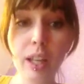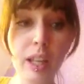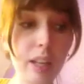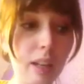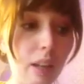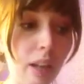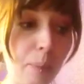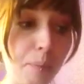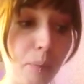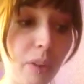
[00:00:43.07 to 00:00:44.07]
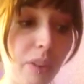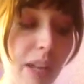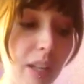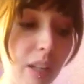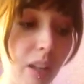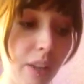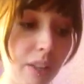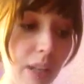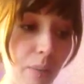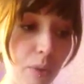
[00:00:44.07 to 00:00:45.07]
in providing
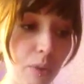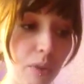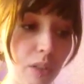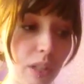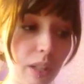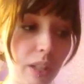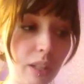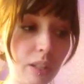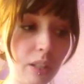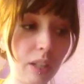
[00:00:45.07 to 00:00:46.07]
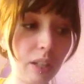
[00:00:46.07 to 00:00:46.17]
cloth diapers in